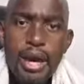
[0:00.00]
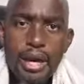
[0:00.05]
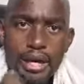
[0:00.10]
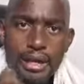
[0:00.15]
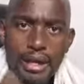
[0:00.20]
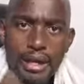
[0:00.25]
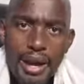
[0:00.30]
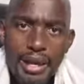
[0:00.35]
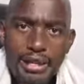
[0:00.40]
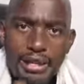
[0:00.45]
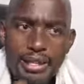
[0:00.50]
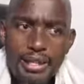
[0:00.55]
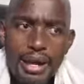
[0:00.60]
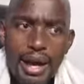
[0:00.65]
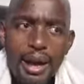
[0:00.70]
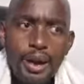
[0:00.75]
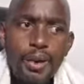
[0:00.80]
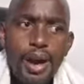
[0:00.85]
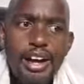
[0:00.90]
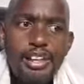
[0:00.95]
Right
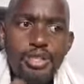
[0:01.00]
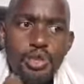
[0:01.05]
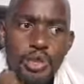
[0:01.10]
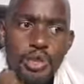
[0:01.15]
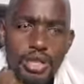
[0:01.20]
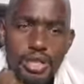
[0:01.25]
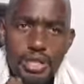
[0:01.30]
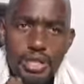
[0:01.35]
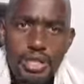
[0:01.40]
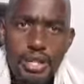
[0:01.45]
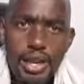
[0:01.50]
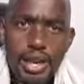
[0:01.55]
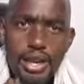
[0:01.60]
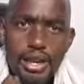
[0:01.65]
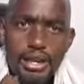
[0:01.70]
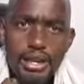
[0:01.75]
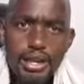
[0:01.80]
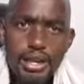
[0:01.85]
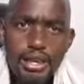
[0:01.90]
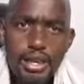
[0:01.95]
now, as you are
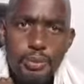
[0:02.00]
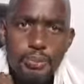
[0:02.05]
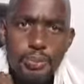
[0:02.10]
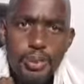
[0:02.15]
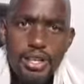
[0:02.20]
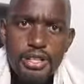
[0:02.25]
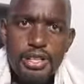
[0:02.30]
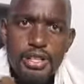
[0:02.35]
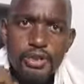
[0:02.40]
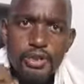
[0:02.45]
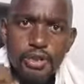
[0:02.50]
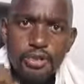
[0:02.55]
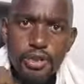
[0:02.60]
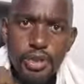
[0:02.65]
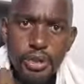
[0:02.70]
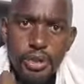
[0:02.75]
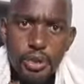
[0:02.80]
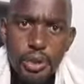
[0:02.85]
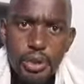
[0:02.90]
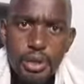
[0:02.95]
staying in the presence of
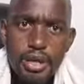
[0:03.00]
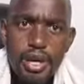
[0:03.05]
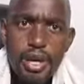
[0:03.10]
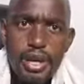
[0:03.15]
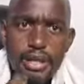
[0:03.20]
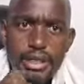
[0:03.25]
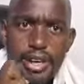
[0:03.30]
the Lord,